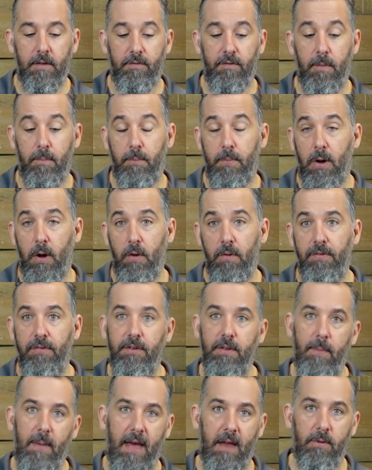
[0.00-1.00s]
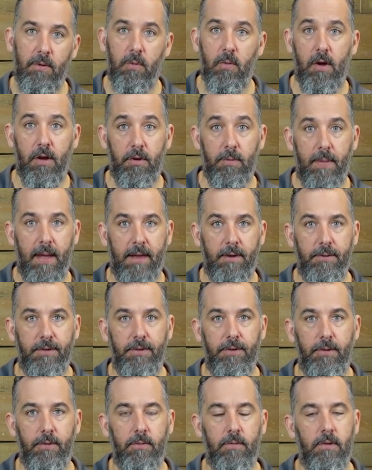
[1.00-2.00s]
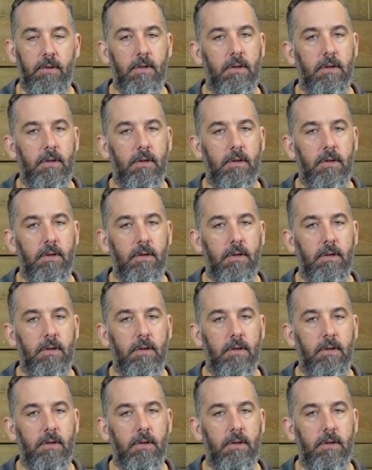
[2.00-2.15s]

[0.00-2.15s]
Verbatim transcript: from both to battery one or battery two.